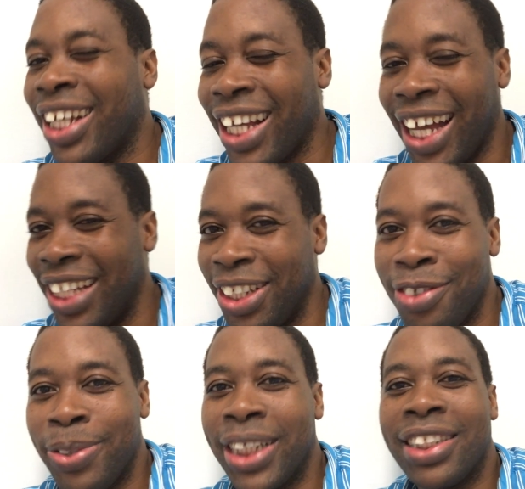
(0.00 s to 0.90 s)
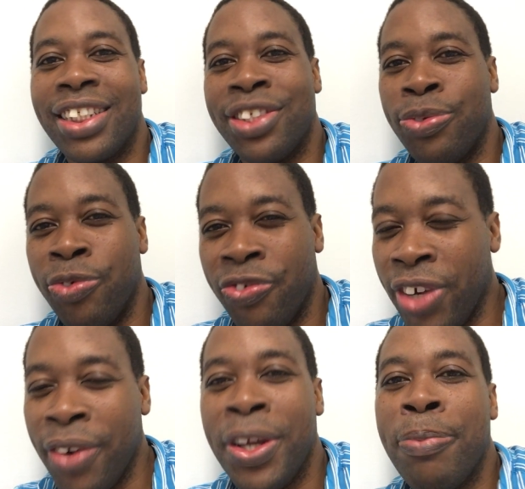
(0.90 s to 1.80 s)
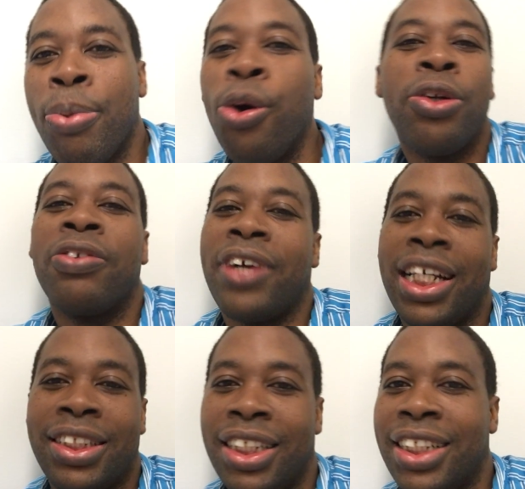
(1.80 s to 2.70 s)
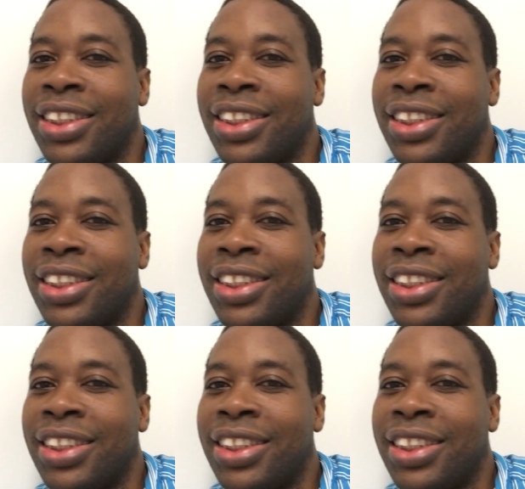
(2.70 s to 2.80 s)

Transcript: Kanye West is very polarizing.